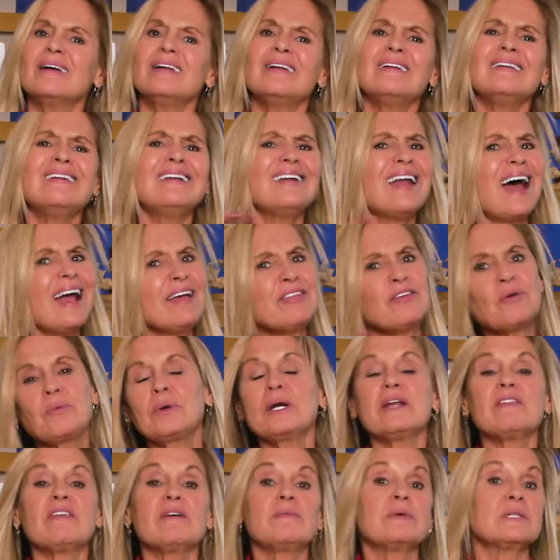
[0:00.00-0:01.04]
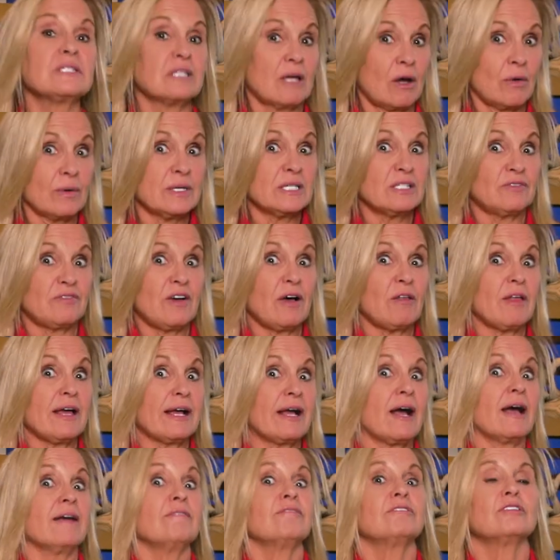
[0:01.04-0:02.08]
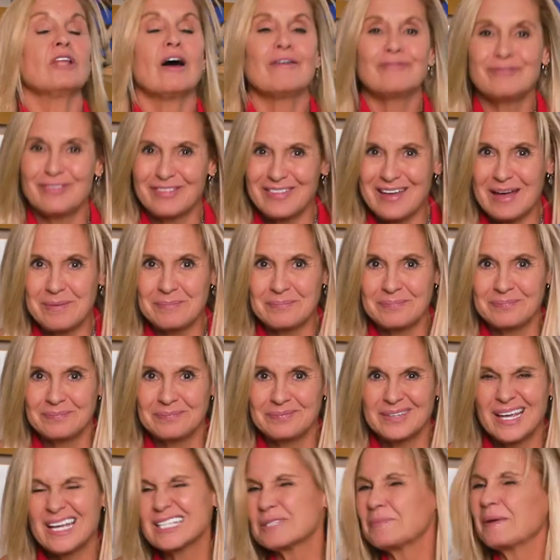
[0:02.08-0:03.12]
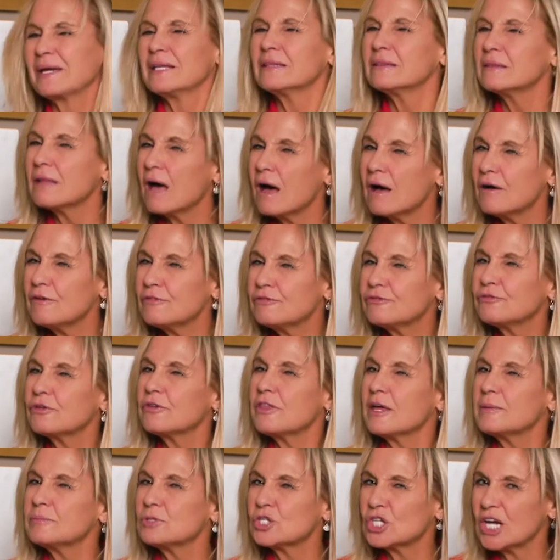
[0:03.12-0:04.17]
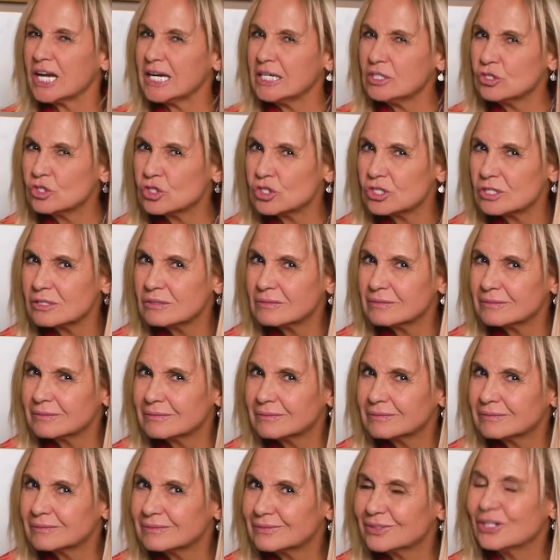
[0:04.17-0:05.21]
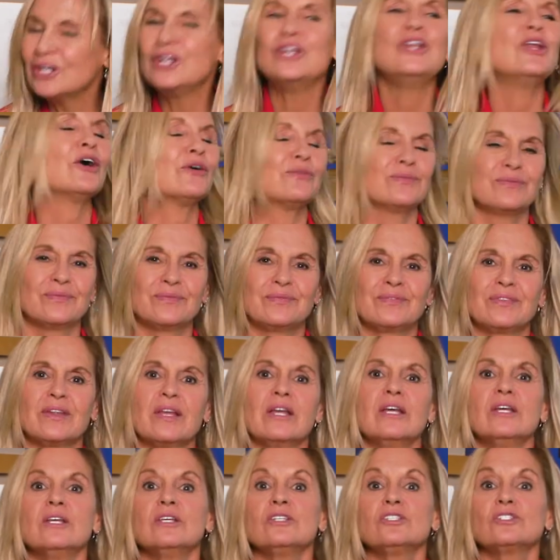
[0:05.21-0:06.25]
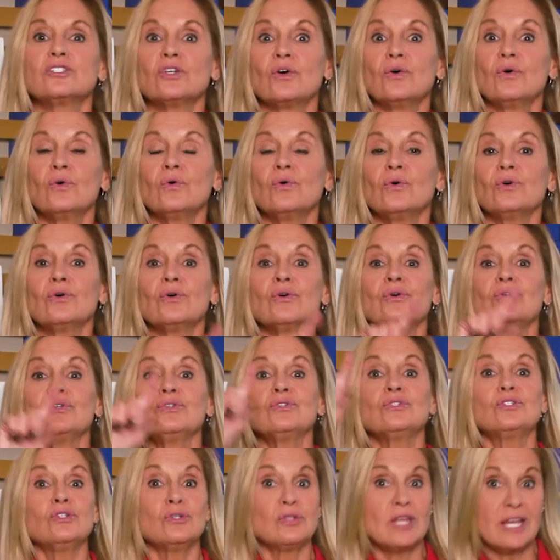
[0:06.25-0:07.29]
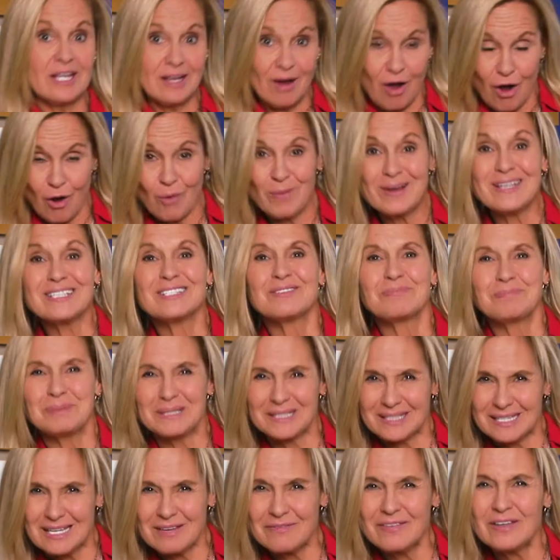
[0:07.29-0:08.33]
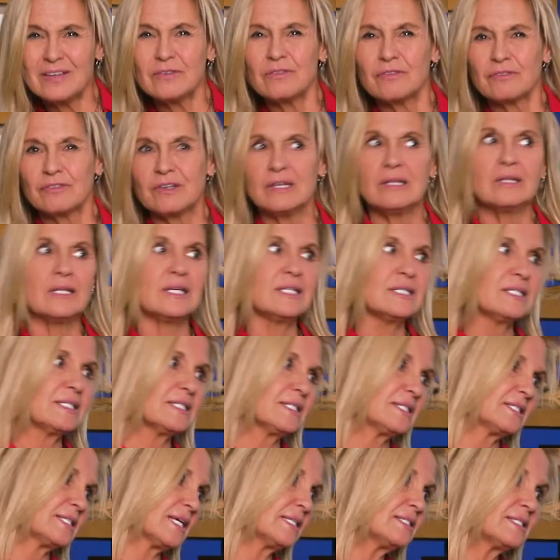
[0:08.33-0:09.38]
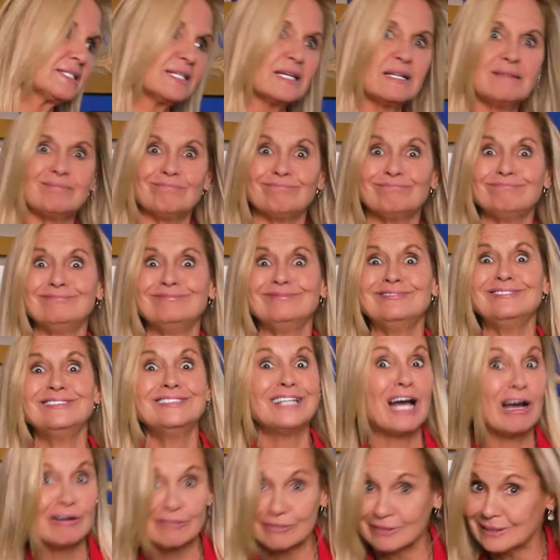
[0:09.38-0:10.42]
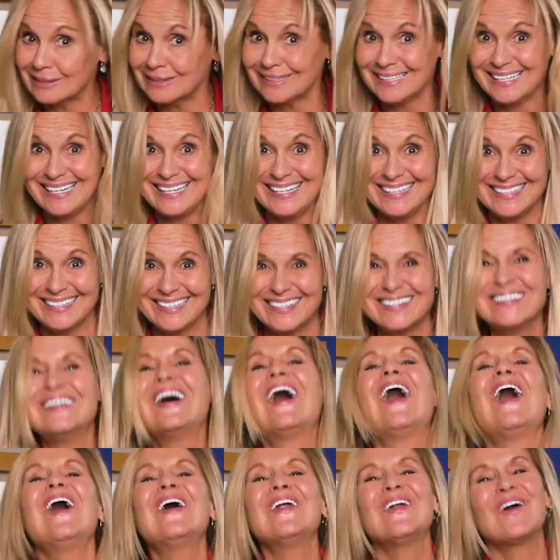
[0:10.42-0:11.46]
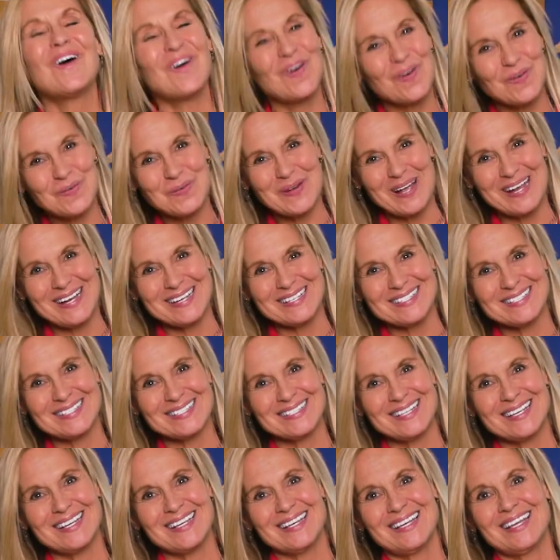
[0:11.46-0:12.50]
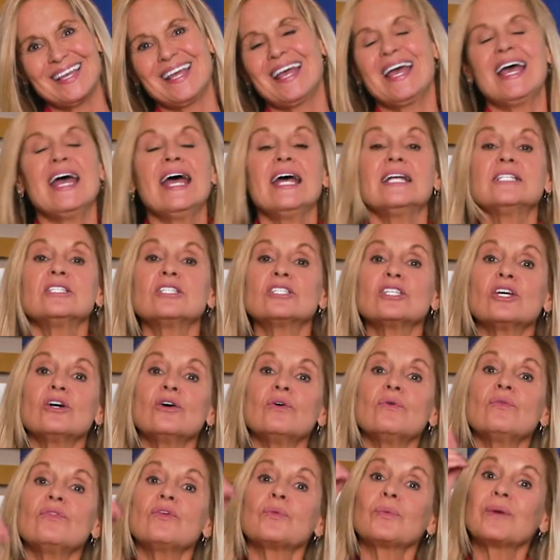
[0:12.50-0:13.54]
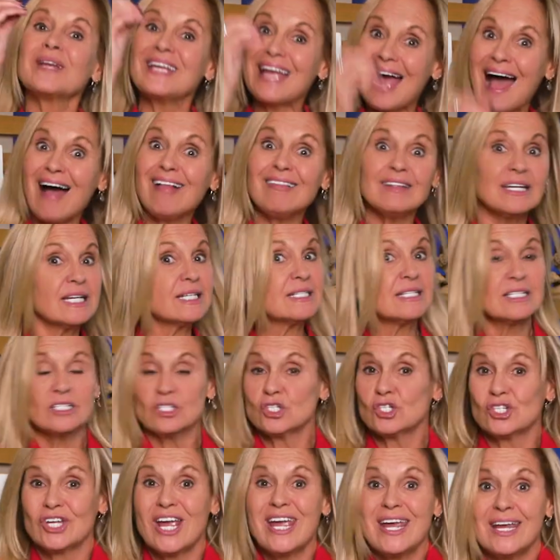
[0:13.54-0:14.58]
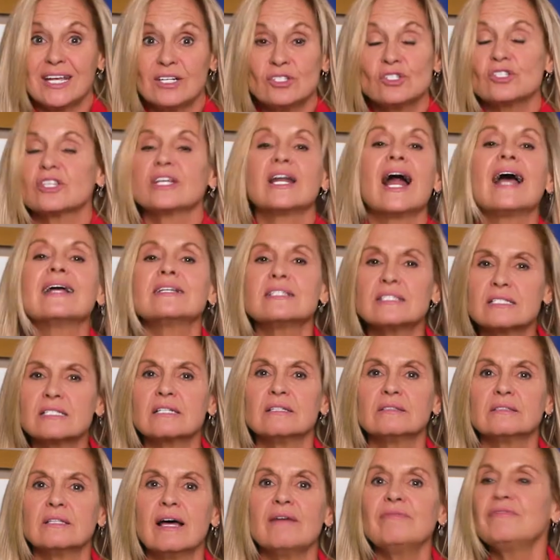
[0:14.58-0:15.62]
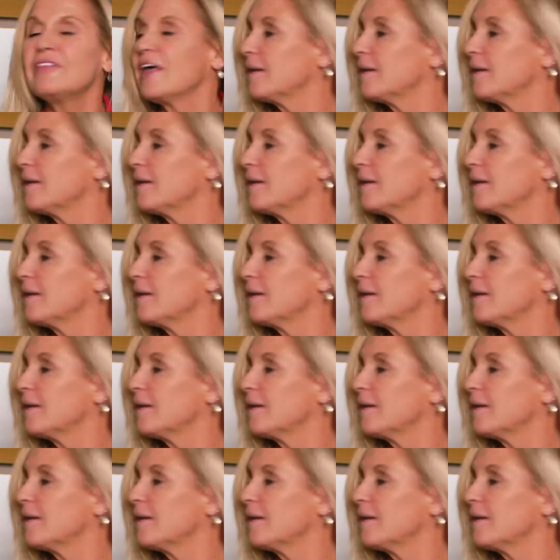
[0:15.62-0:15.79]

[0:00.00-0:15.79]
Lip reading: Neither one of them has always felt like I've loved them. Has my love for them changed? No. So do they always believe it, feel it, sense it? Not really, not always. And so the reality didn't change that I still love